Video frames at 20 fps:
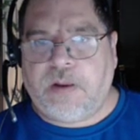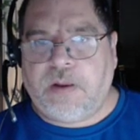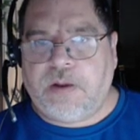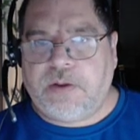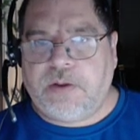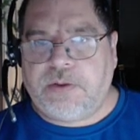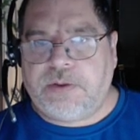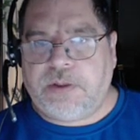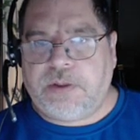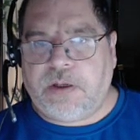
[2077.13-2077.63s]

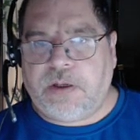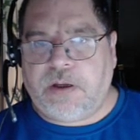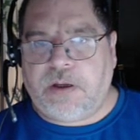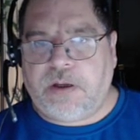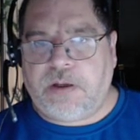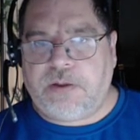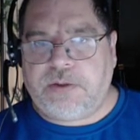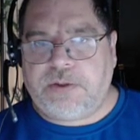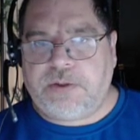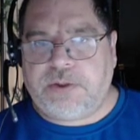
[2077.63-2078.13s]
She
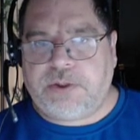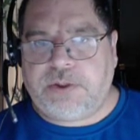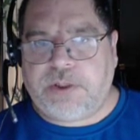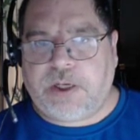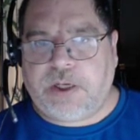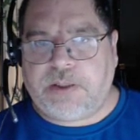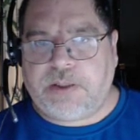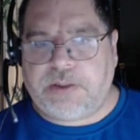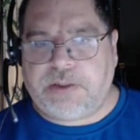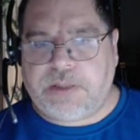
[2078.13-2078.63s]

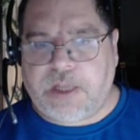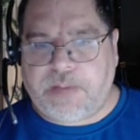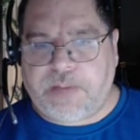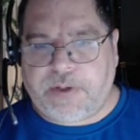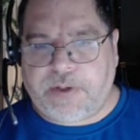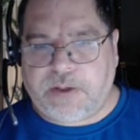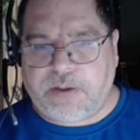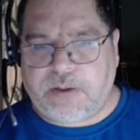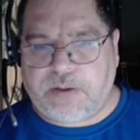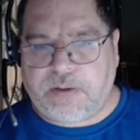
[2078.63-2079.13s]
uncheck
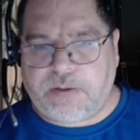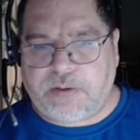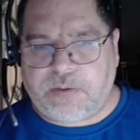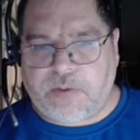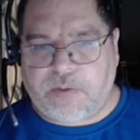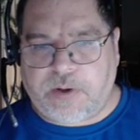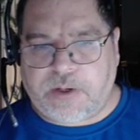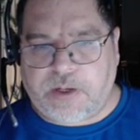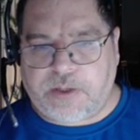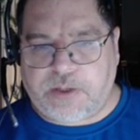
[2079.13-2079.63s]
snapping so I
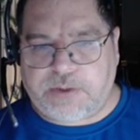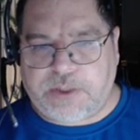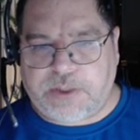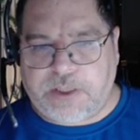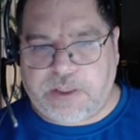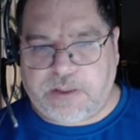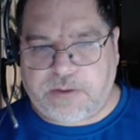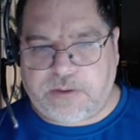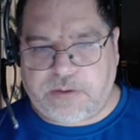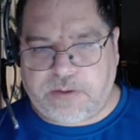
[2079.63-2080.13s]
can actually
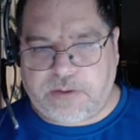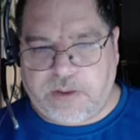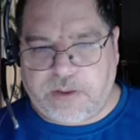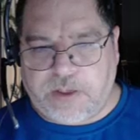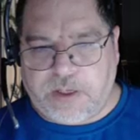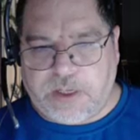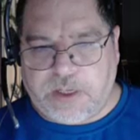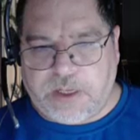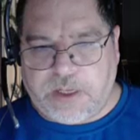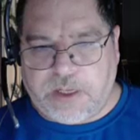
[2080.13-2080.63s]
get it
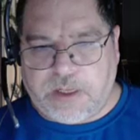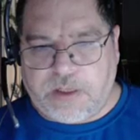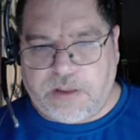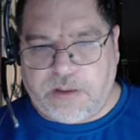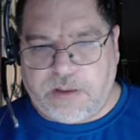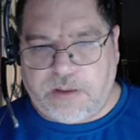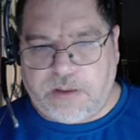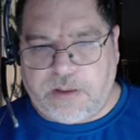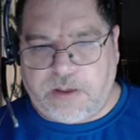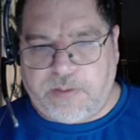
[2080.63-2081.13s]
a
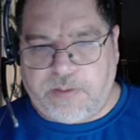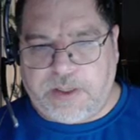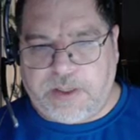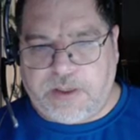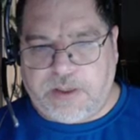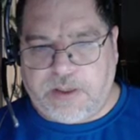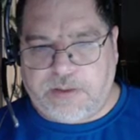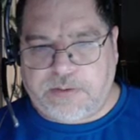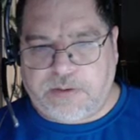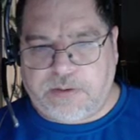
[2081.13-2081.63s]
little bit
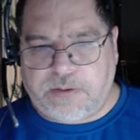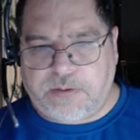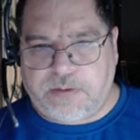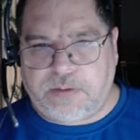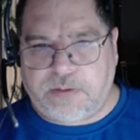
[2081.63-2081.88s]
nicer.